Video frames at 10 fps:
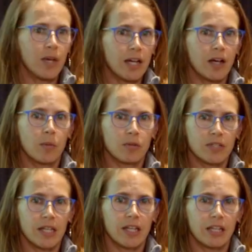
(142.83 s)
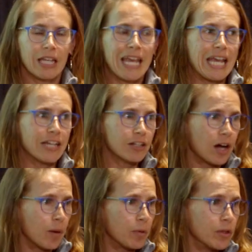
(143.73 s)
pick up recycling and
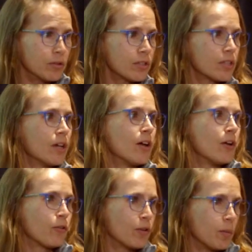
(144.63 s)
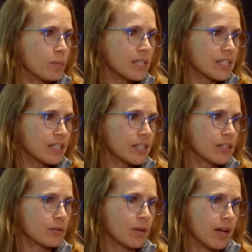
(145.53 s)
compost from
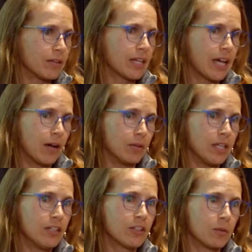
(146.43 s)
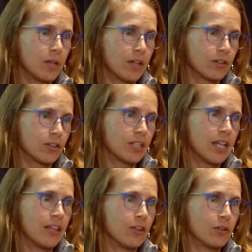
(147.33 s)
businesses around the county, so we
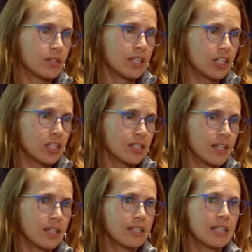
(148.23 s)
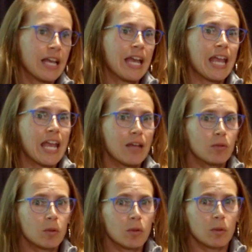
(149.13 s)
understand those logistics. And
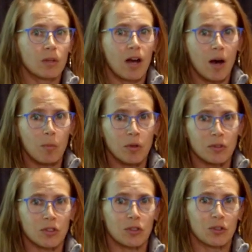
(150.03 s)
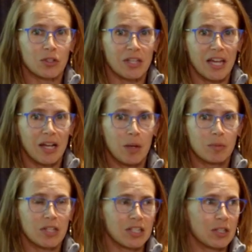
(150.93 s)
we work with composters, so that
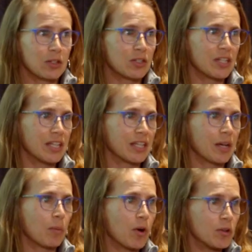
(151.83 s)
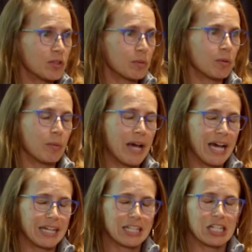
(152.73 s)
helps us understand the compostable
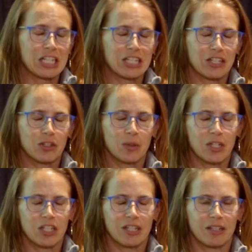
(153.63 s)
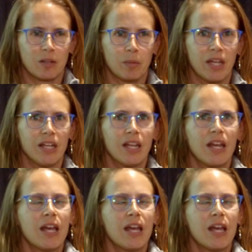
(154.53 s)
packaging situation a little bit.